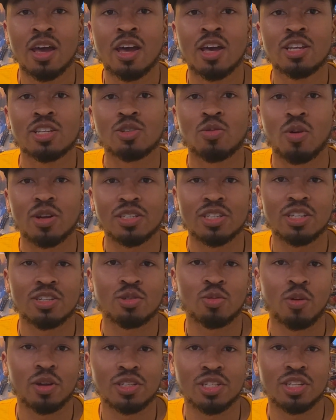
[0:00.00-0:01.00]

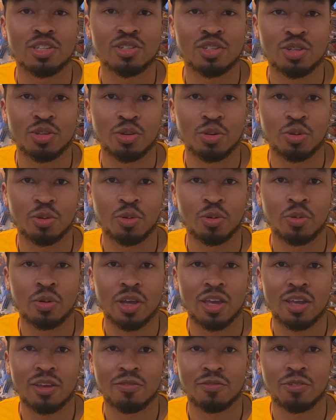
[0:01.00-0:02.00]
2022
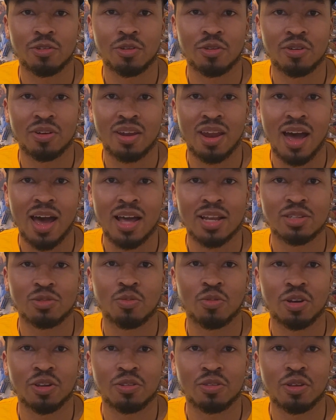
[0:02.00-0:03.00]
if you're not
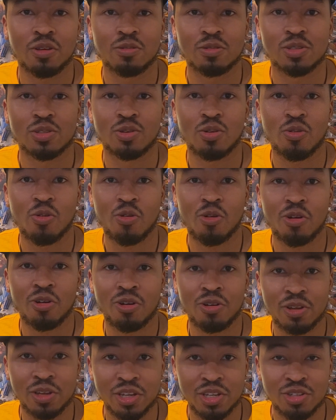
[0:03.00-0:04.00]
one of those
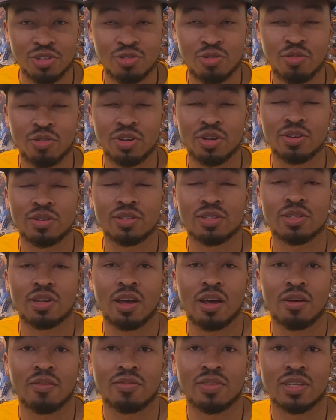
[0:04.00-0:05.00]
early joiners
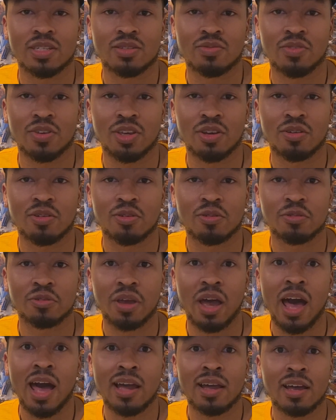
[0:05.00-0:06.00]
of this vehicle.
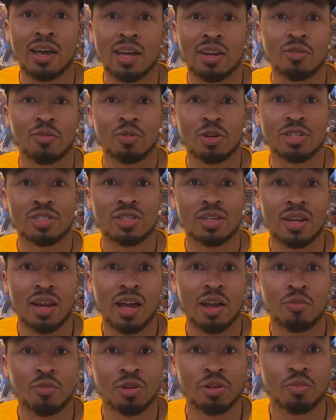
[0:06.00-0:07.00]
I kind of wish that
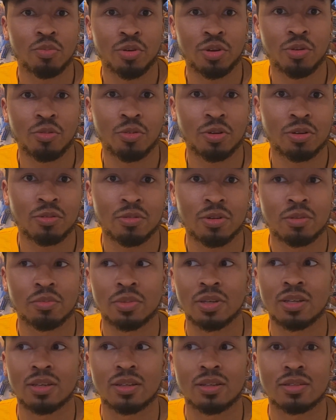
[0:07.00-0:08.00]
I would have pre-ordered one
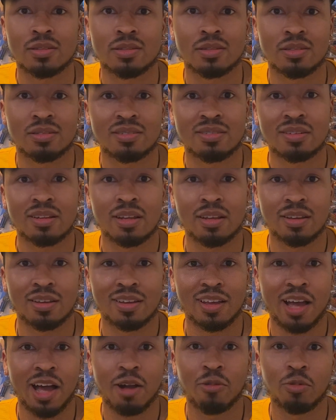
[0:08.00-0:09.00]
because
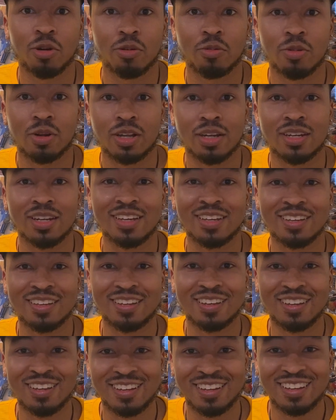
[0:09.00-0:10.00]
I want one.
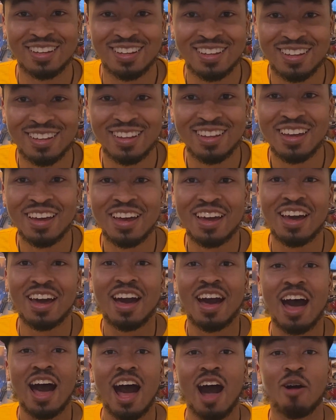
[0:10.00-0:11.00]

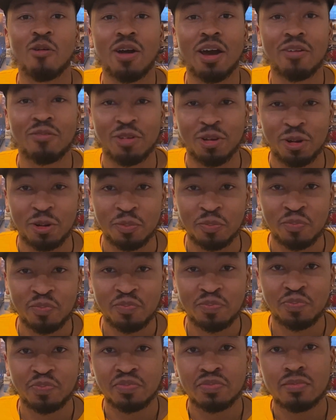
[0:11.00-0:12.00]
However,
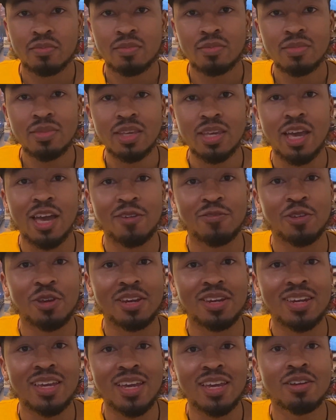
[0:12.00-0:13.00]
if you
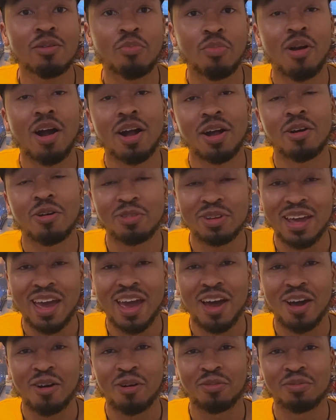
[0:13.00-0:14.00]
need a Bronco
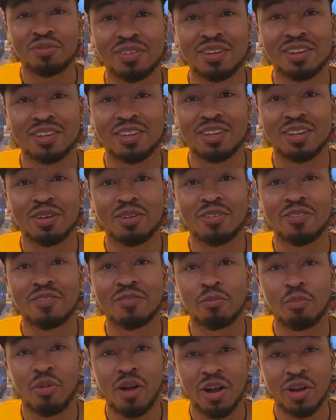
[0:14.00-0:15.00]
now, the
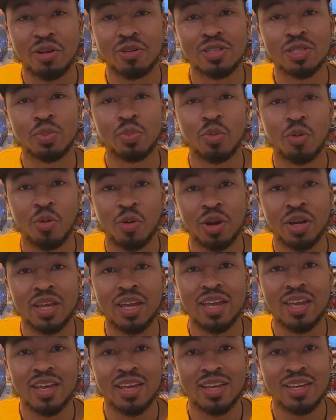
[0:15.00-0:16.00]
Bronco Sport
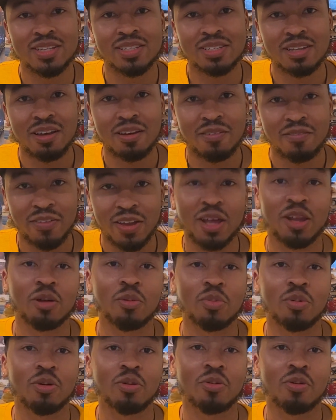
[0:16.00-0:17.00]
is
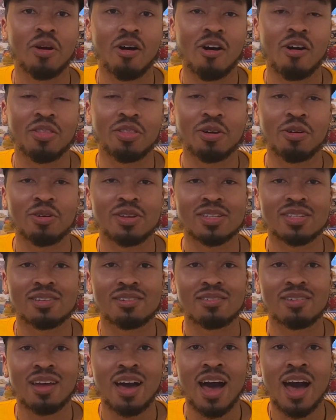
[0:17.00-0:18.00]
available. Although it's
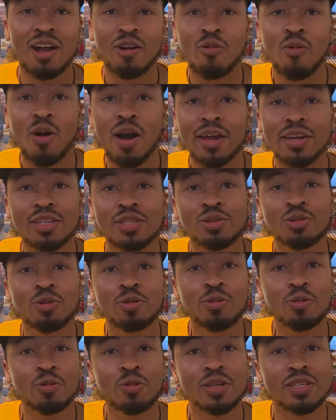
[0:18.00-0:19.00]
not quite as
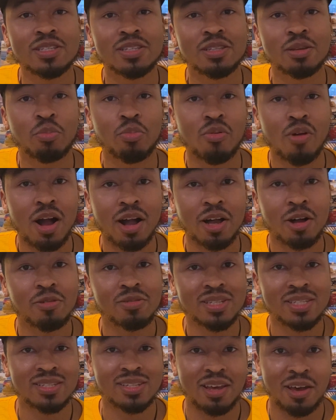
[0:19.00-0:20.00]
cool as the Bronco
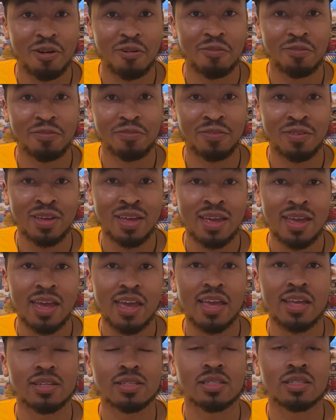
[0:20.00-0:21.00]
itself,
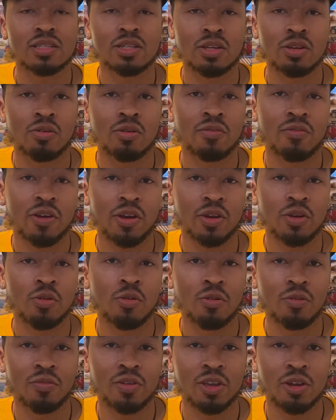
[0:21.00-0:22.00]
it's still a very
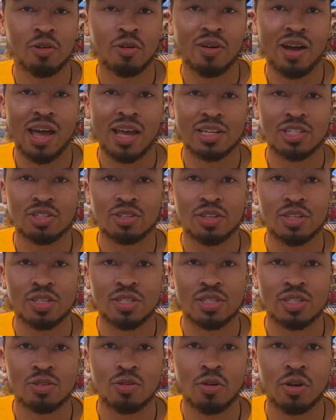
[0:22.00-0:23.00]
cool vehicle. I actually
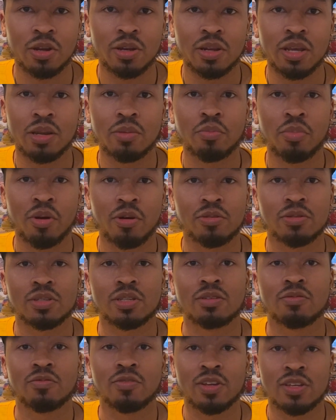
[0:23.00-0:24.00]
saw it in
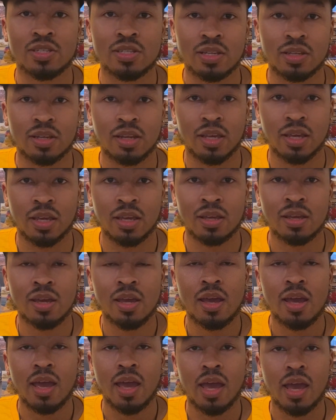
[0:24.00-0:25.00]
person recently,
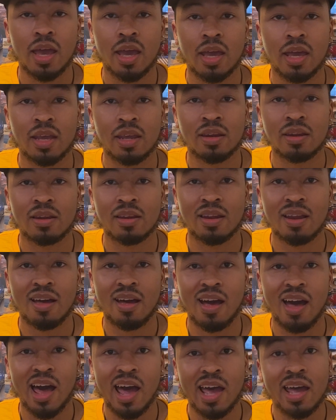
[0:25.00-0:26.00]
and
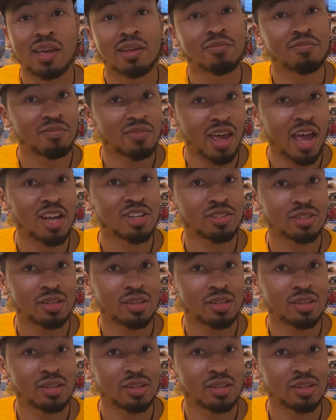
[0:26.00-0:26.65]
I actually